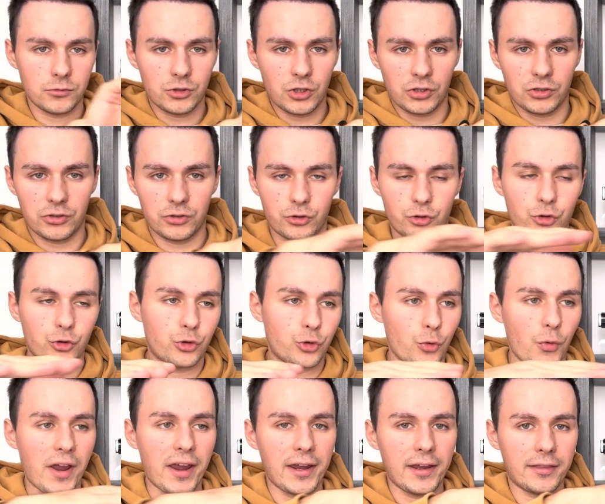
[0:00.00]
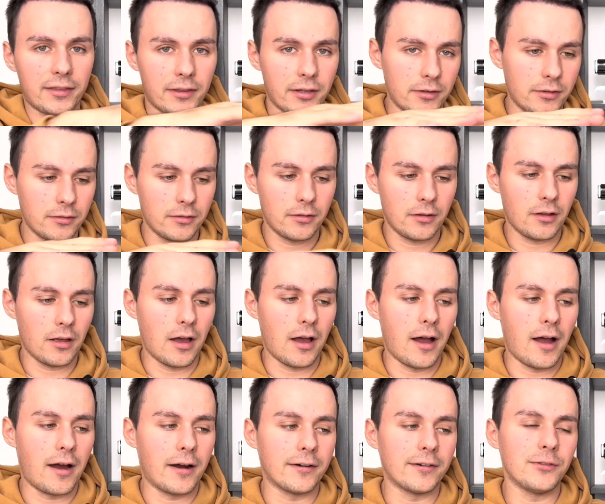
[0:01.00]
just straight
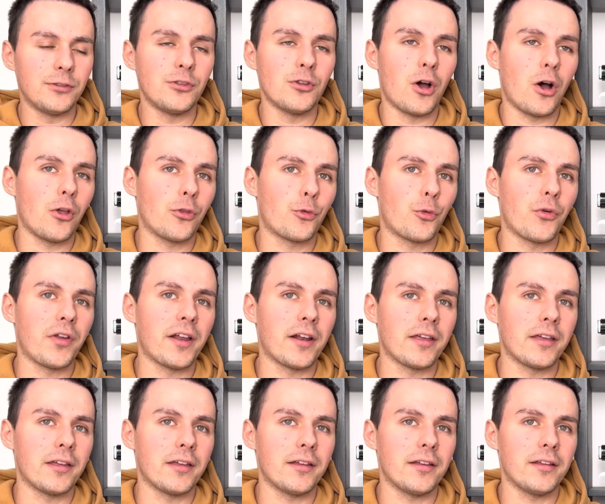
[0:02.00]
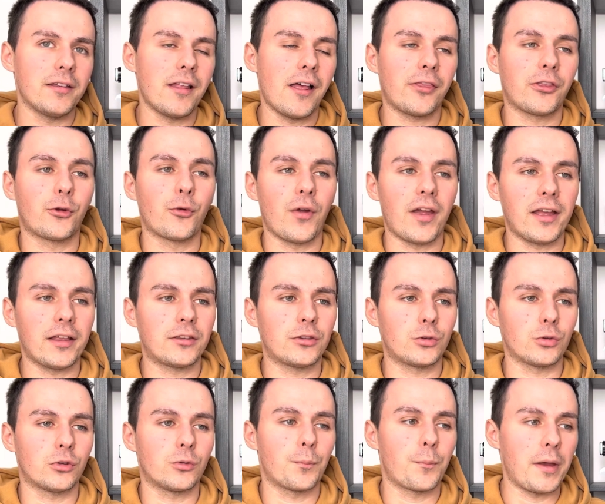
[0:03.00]
are not really that
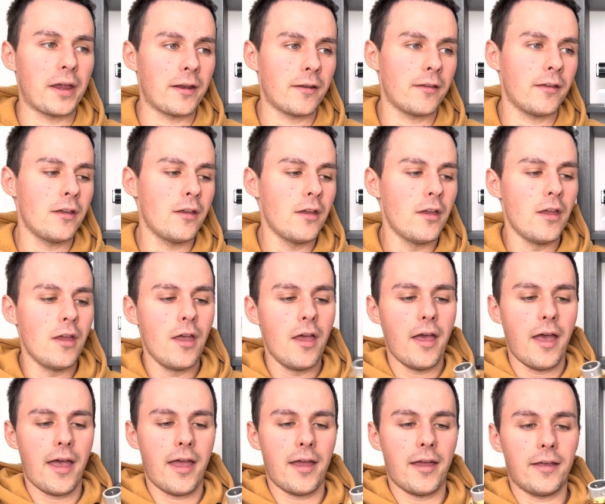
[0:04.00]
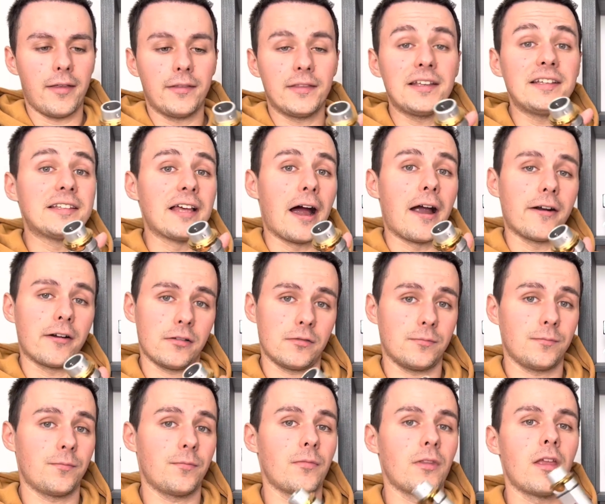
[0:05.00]
great to spin, and these are.
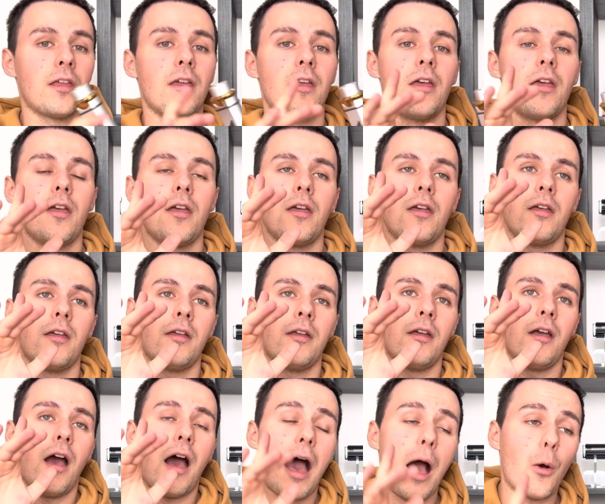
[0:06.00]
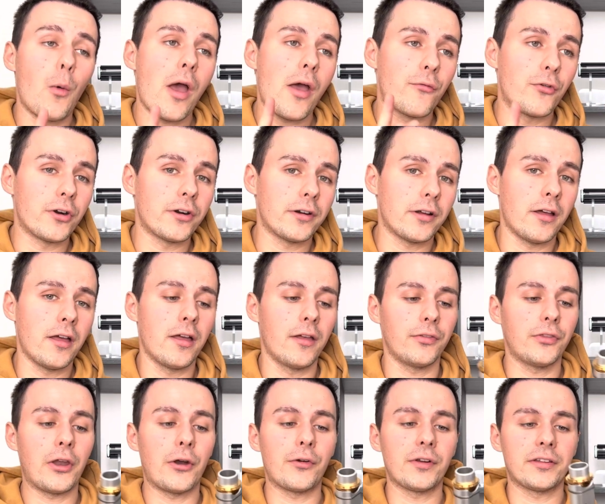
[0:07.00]
However,
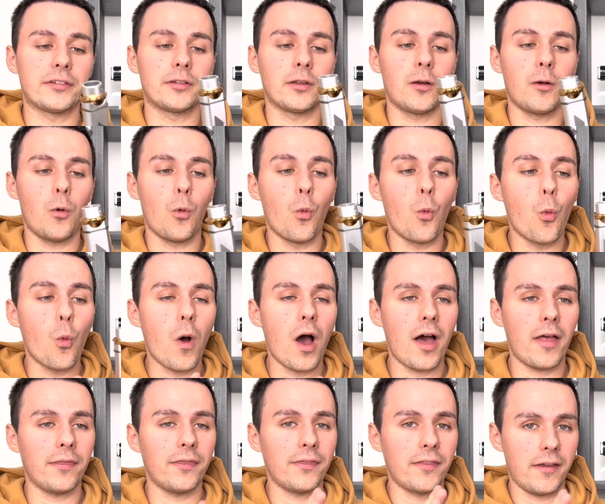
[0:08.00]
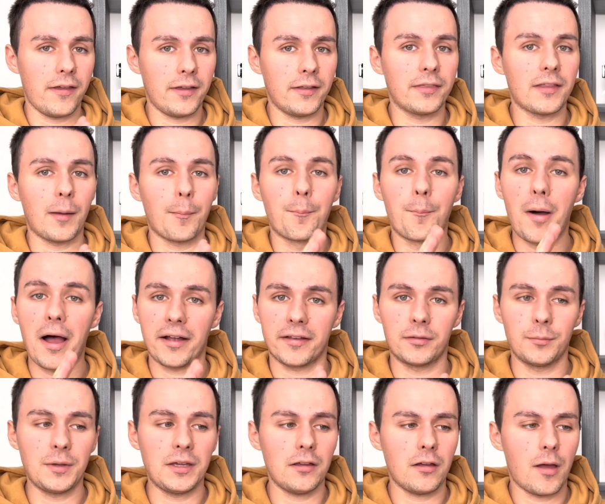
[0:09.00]
there is one thing that
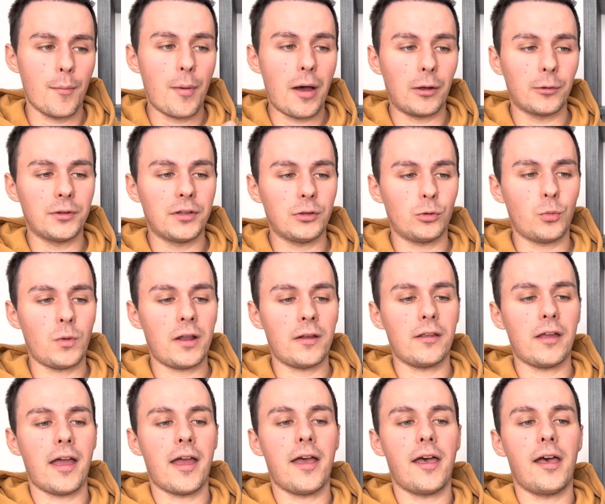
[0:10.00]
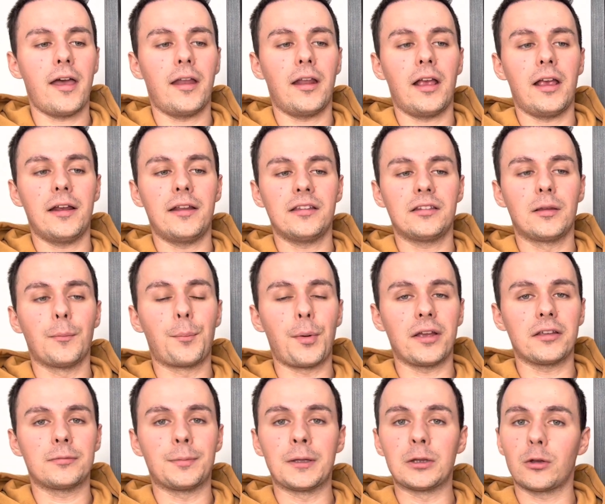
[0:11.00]
bugs me about this one, and it is the
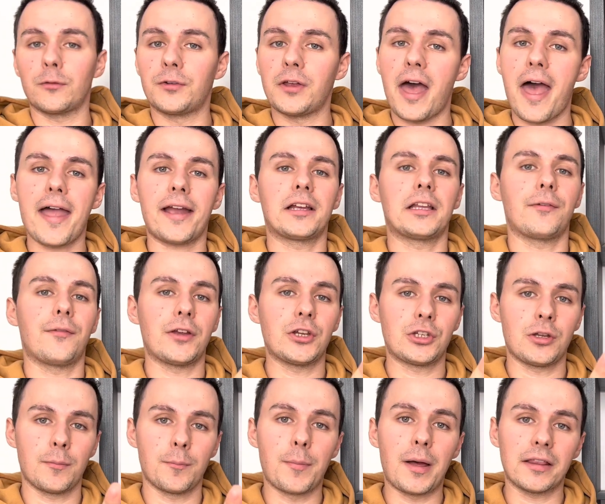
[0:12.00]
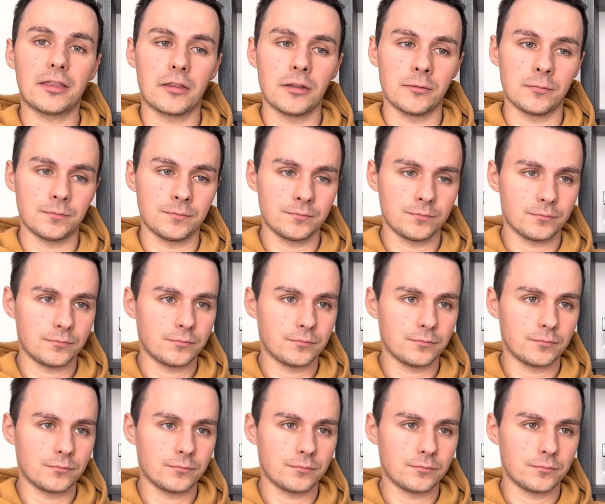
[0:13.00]
placement of the activation button.